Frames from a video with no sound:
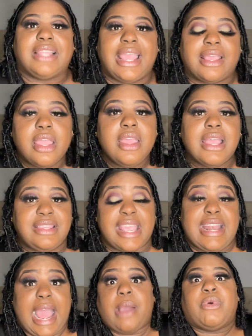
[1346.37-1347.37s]
Like,
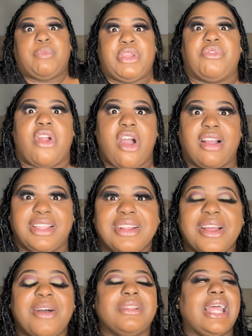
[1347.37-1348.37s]
then I would be wrong, you
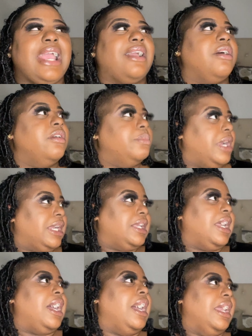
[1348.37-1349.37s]
know? Like, oh my
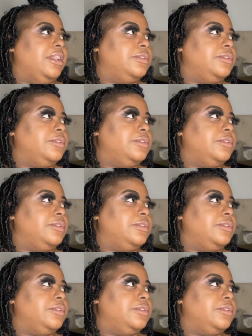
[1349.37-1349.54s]
God.